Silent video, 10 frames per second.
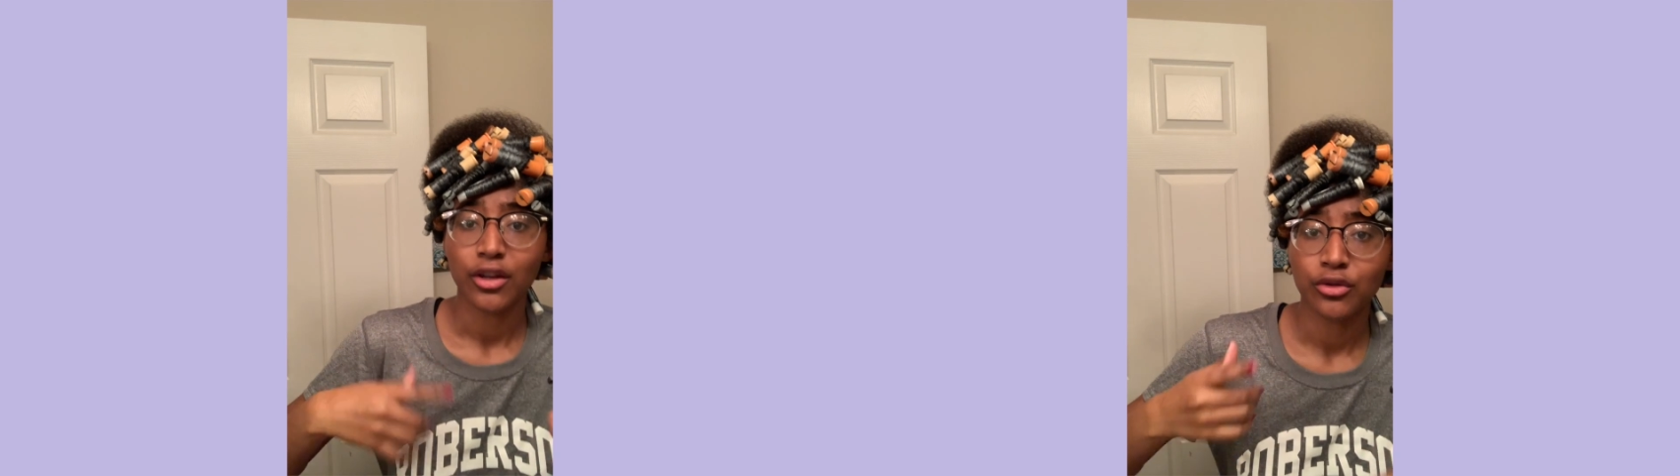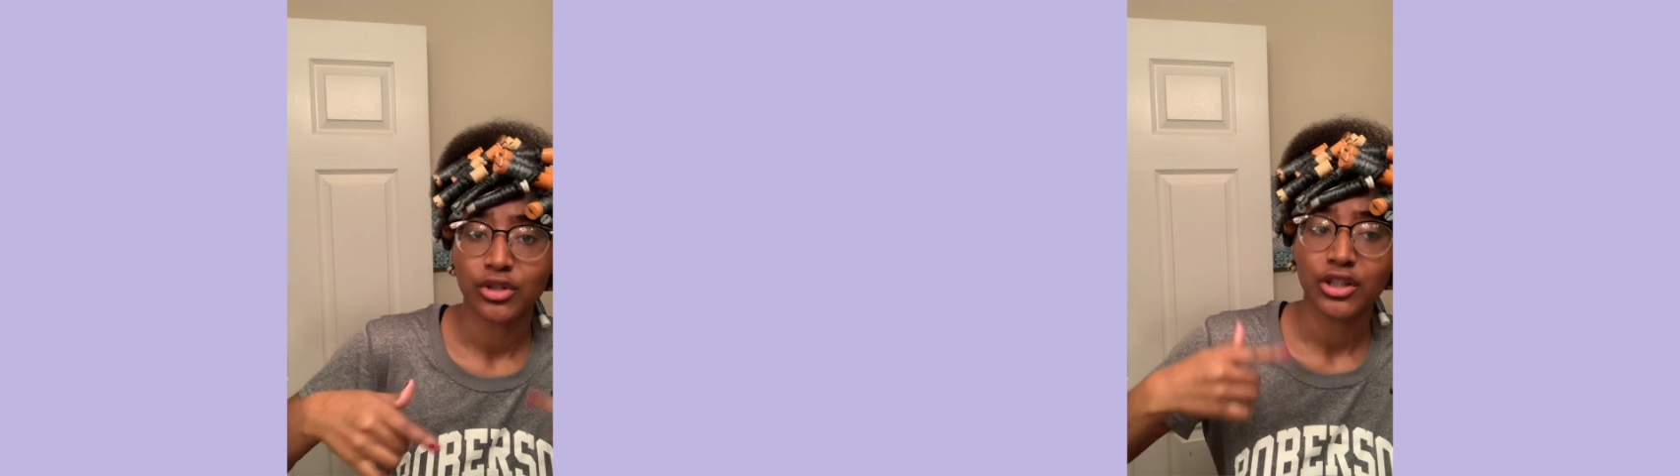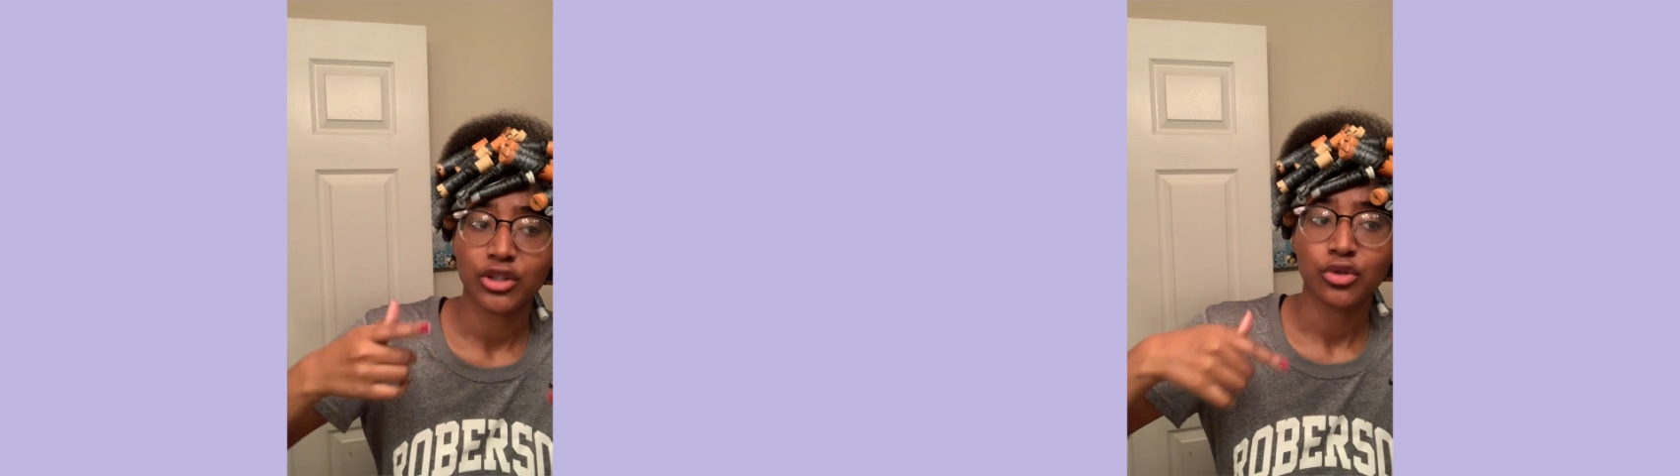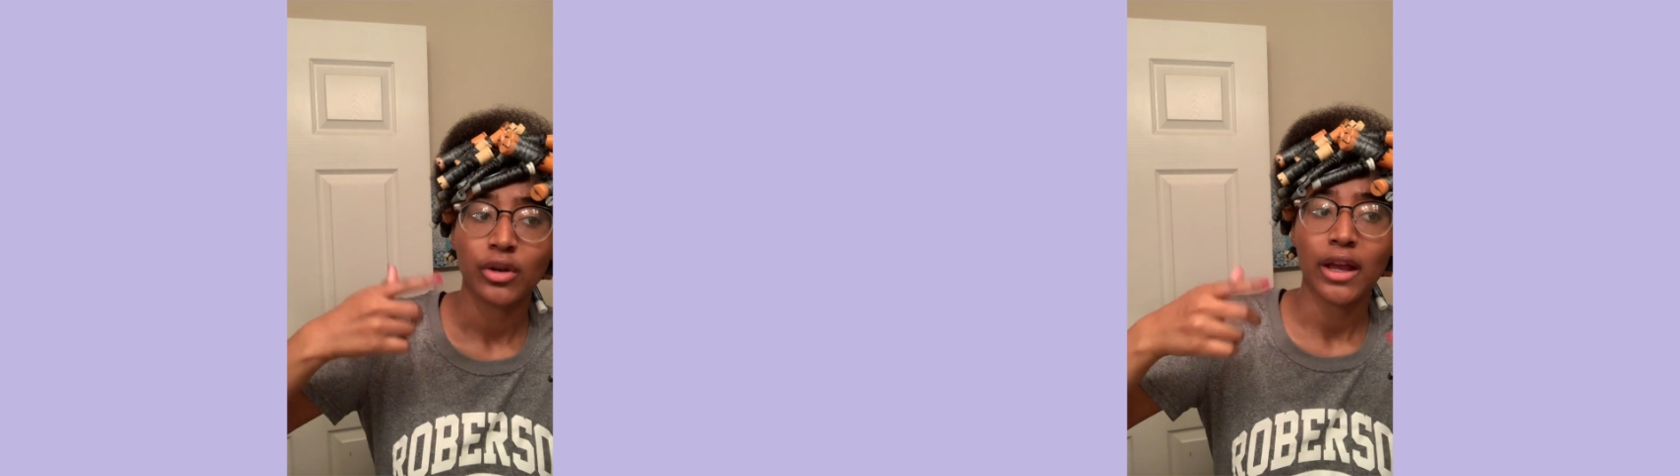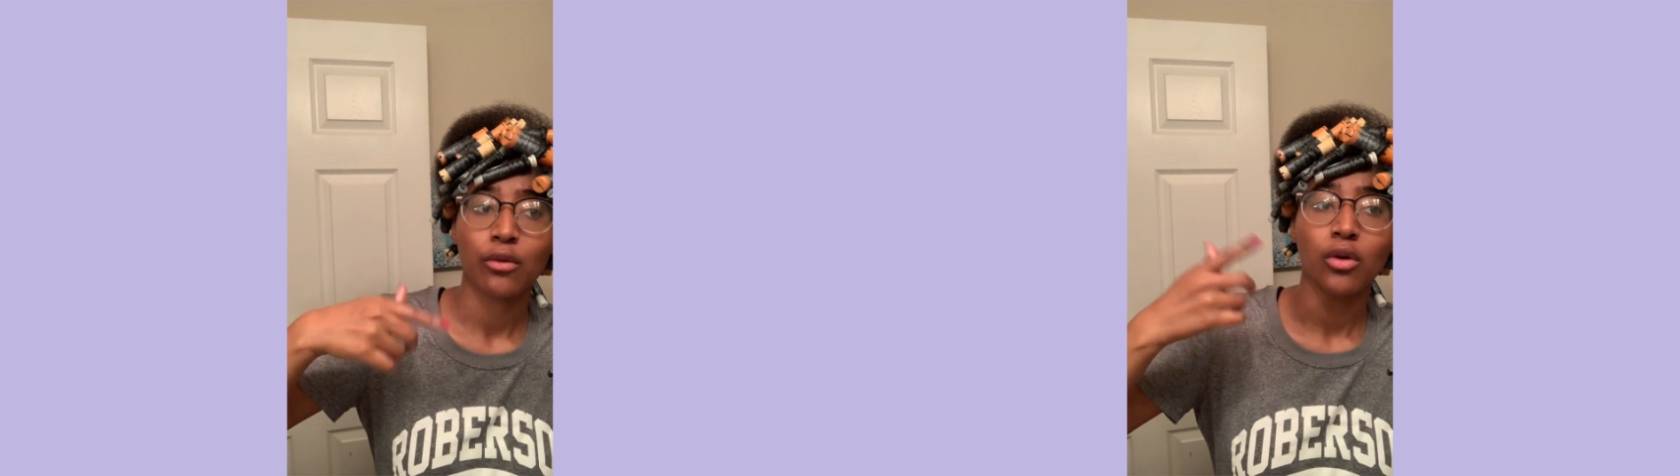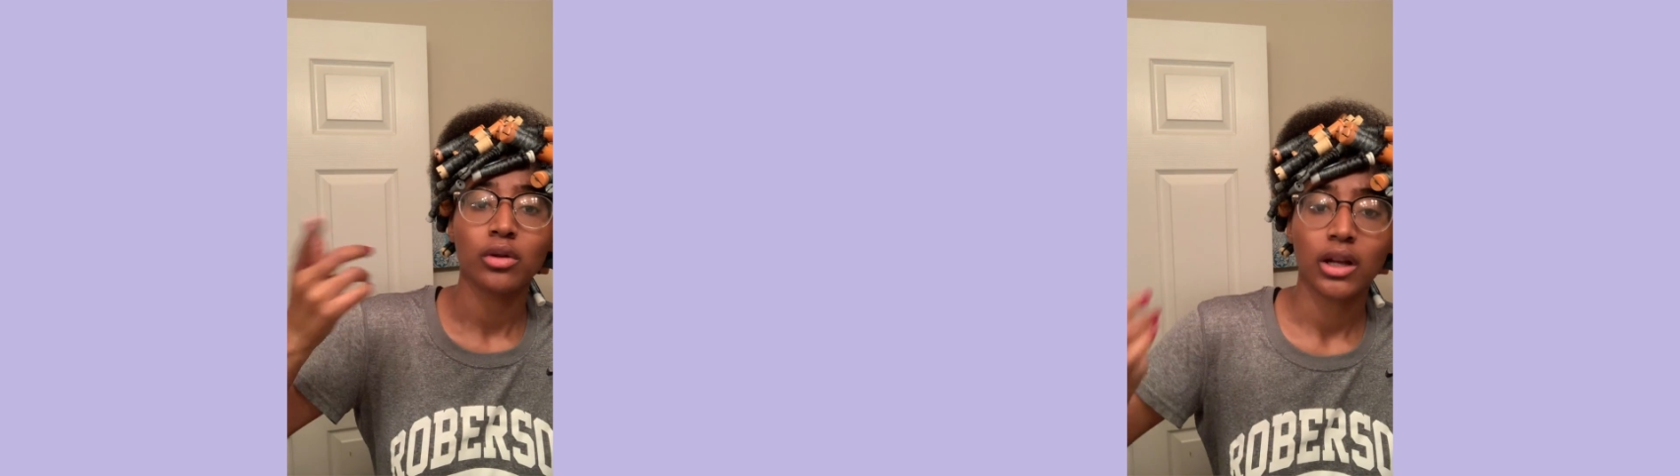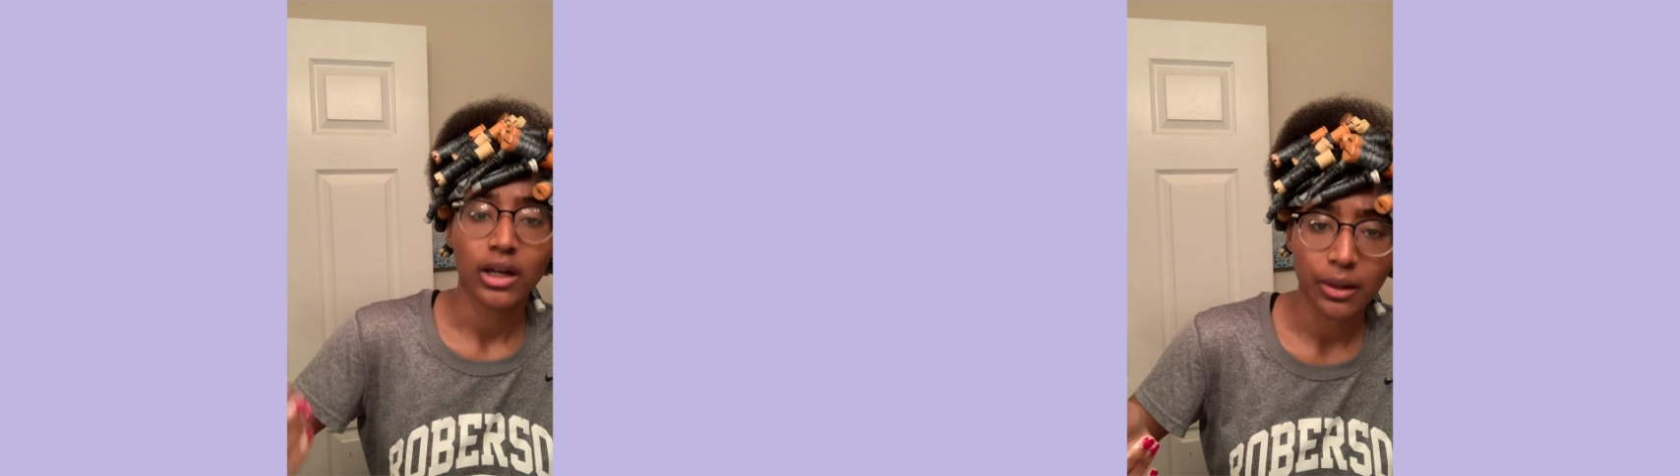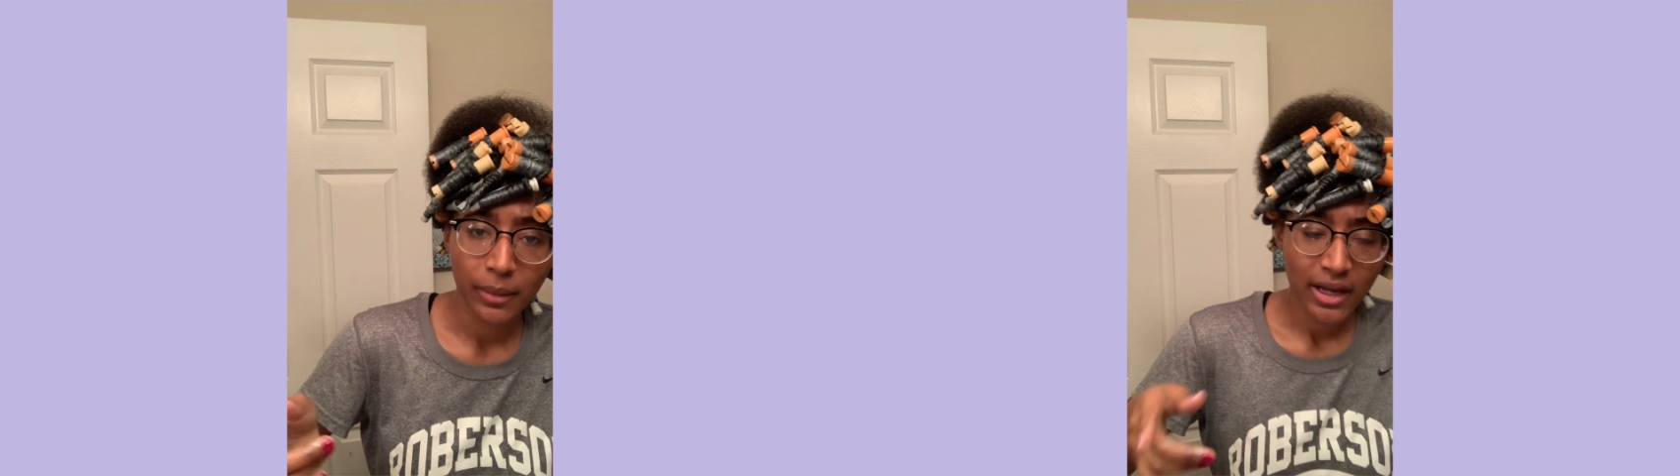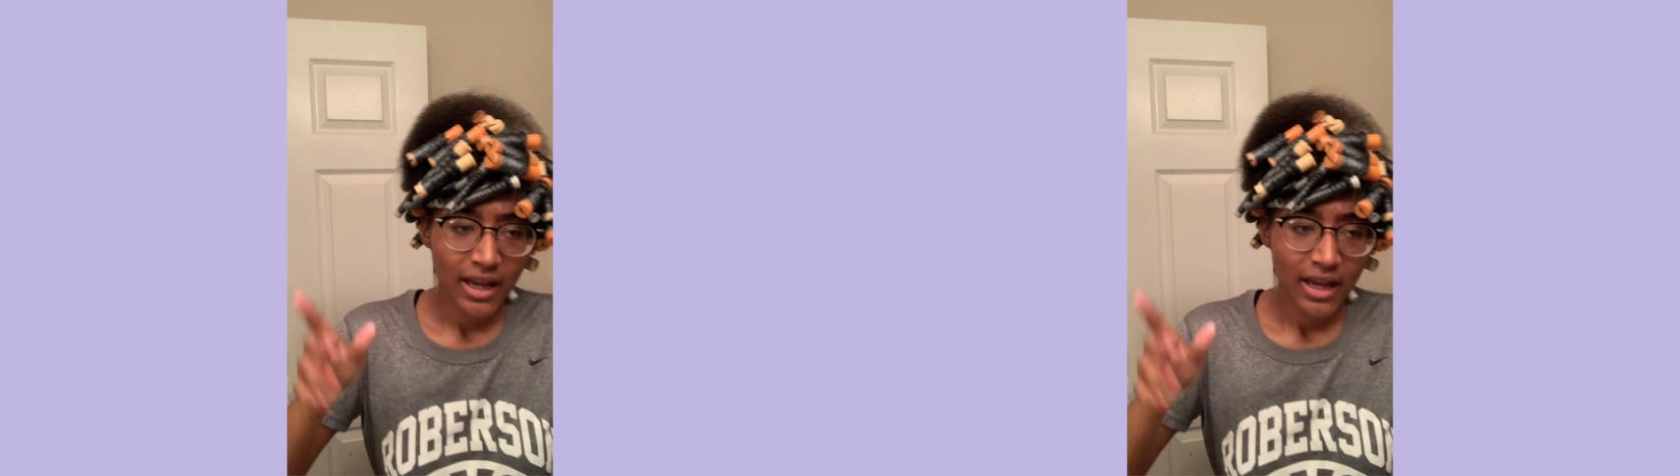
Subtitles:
you just straight roll up.